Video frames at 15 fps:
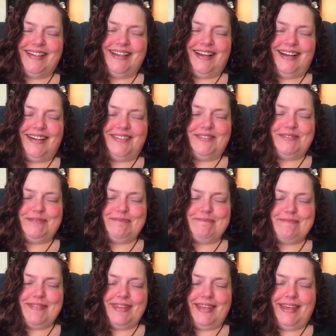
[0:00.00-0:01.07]

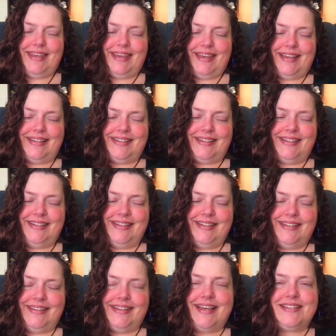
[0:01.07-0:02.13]
And
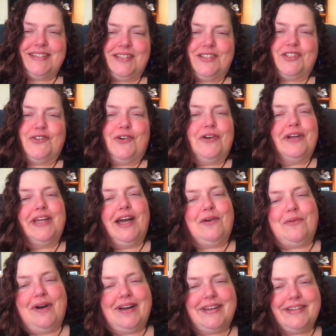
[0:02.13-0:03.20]
that's a story I
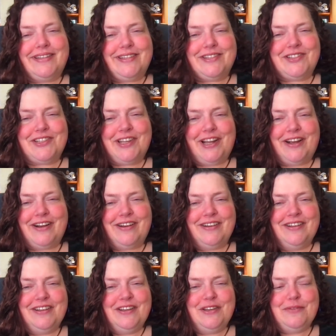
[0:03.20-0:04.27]
wanted to share,
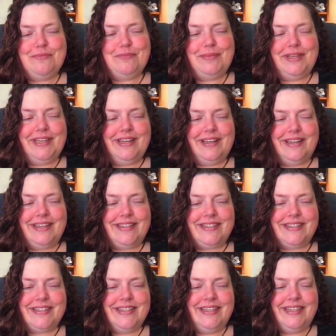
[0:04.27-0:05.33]

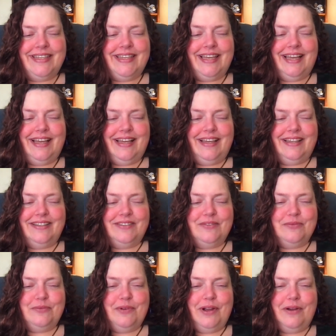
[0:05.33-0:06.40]
because
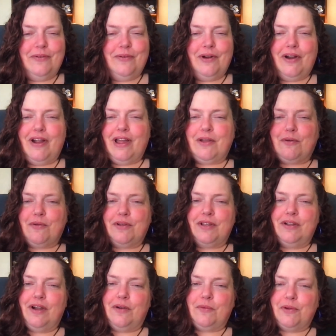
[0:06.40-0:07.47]
where I
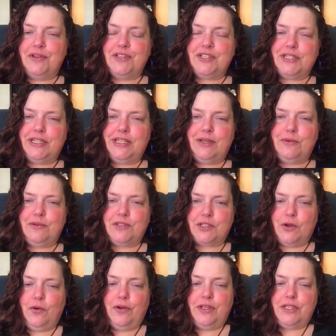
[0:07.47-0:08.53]
originally was
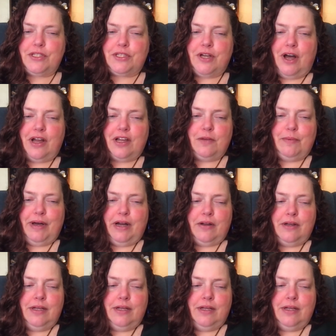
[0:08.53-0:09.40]
going to talk about